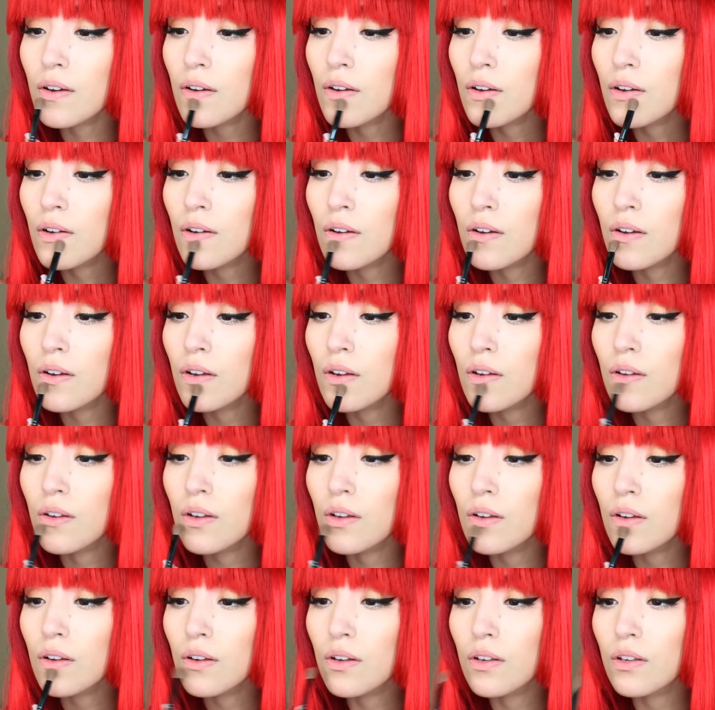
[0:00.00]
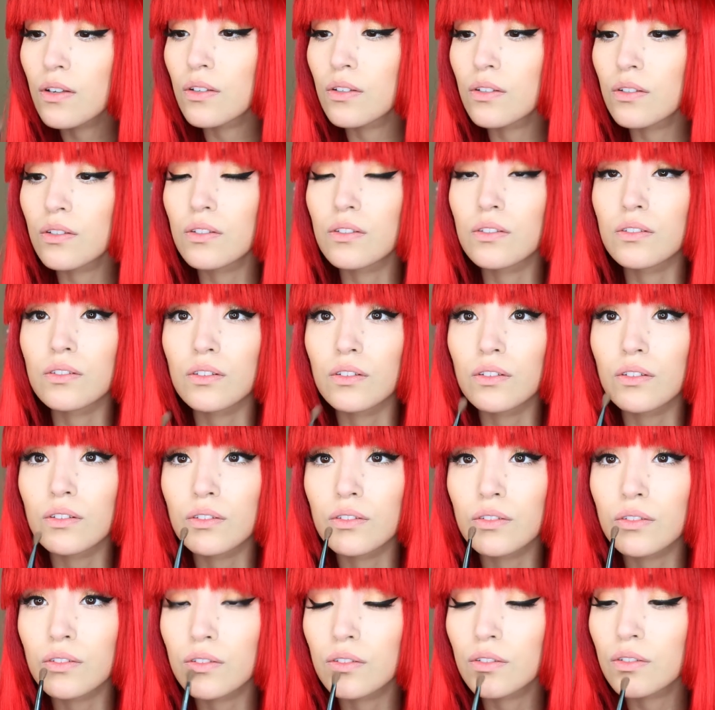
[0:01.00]

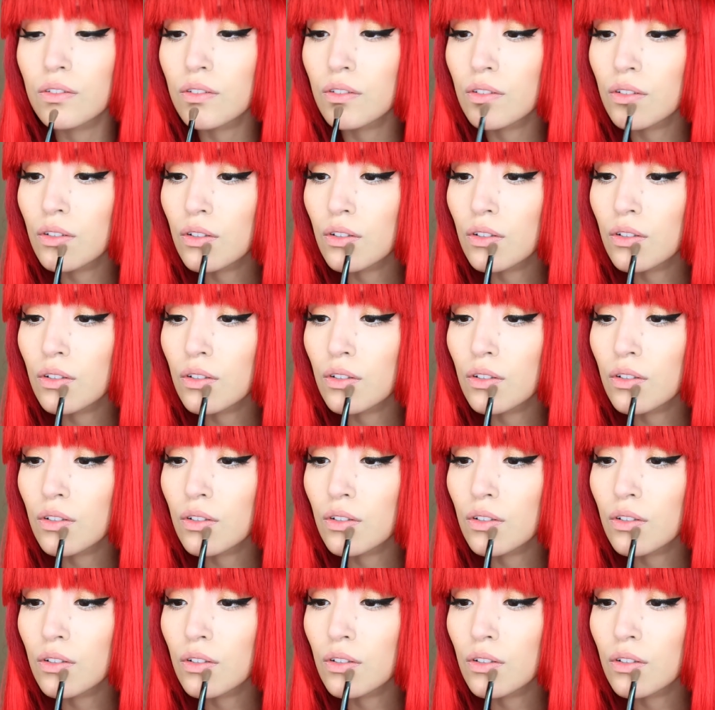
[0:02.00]
[no speech]